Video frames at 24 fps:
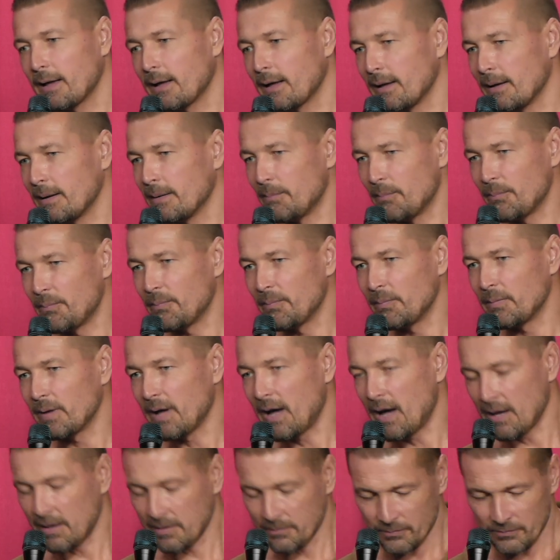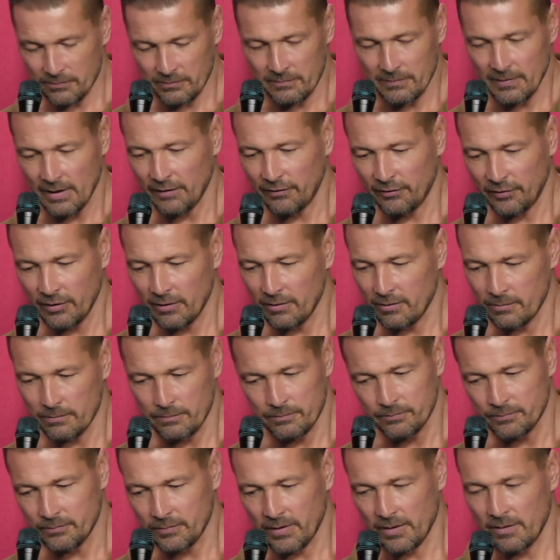um, i I see you.
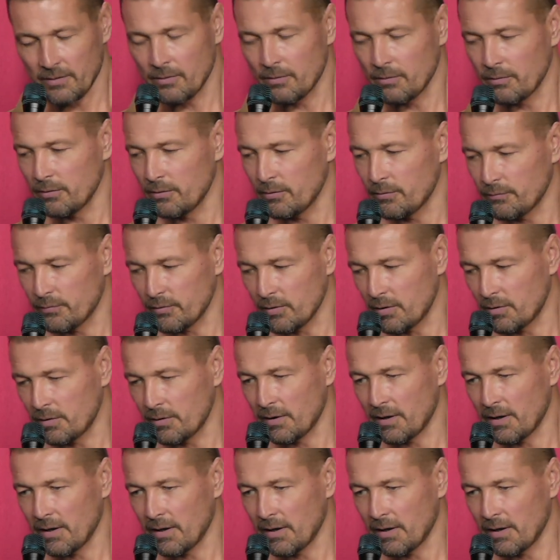You know, you've learned